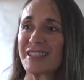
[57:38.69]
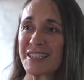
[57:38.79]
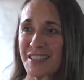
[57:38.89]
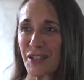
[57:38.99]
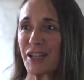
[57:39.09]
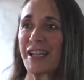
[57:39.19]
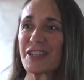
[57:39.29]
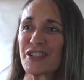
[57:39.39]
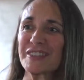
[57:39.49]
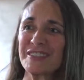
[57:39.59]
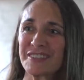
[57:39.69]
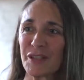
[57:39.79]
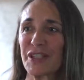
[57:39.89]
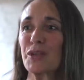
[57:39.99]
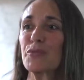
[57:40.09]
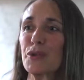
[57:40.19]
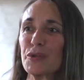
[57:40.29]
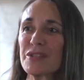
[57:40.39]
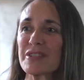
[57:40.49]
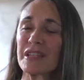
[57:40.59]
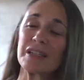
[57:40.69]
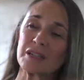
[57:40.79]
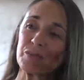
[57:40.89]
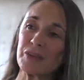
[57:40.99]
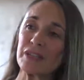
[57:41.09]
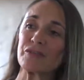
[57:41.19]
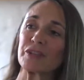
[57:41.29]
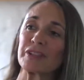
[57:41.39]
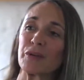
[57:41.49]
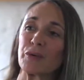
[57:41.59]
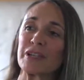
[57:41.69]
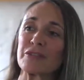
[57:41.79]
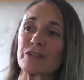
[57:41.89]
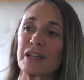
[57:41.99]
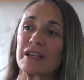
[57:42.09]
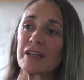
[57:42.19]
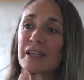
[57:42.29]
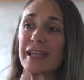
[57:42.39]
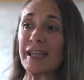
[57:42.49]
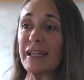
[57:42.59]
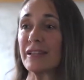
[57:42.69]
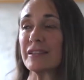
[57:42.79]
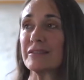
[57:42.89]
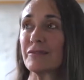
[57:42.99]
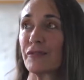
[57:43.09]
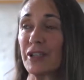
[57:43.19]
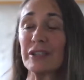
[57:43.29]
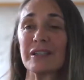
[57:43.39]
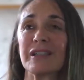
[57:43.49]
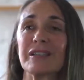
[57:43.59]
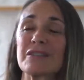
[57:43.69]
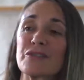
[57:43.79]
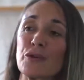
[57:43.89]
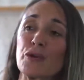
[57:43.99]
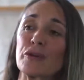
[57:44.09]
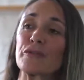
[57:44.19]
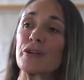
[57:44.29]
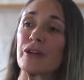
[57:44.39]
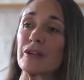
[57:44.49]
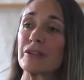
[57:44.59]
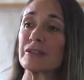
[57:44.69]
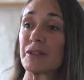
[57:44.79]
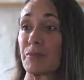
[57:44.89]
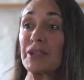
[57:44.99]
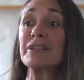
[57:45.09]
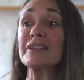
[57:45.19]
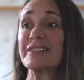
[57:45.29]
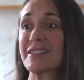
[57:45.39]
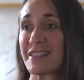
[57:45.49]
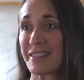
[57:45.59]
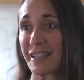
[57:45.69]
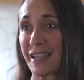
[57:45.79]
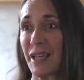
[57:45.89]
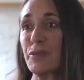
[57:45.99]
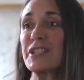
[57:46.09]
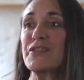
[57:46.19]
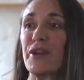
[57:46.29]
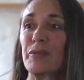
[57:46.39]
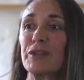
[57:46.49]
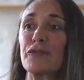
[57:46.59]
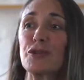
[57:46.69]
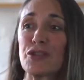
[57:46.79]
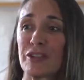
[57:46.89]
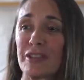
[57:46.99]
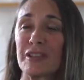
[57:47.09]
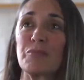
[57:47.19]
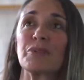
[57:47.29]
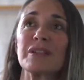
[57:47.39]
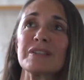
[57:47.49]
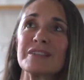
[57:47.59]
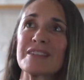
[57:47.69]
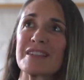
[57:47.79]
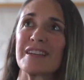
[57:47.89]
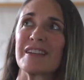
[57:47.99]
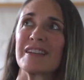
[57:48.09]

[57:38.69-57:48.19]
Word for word: That's the connection with the abuse. He needed me to feel that way so that he could feel that he deserved all the billions that came with his family fortune and the billions